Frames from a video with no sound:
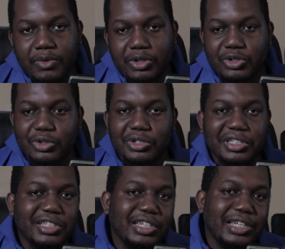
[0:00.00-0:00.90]
So
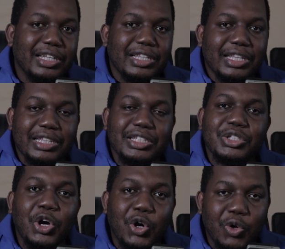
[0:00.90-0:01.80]
that is
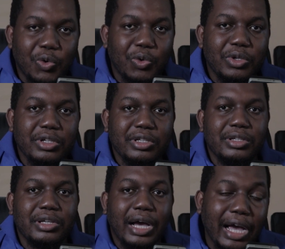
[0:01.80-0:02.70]
how
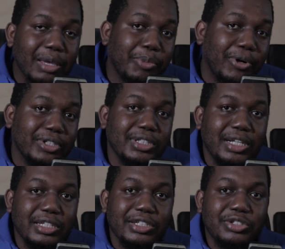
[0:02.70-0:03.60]
I
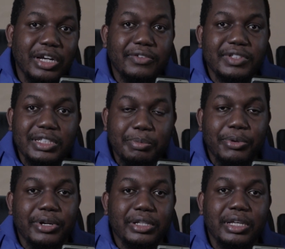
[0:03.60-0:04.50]
personally try to
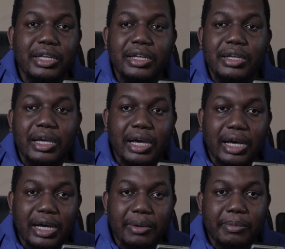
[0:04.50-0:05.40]
separate
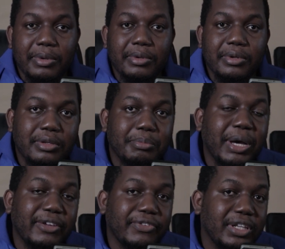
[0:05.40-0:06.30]

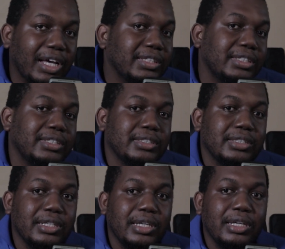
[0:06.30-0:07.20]
my
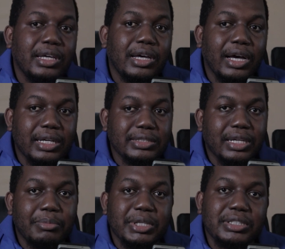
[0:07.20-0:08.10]
finances as
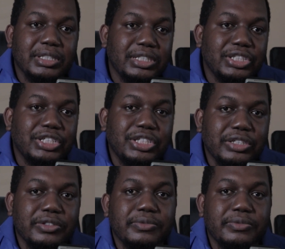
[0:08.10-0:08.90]
a mixing engineer.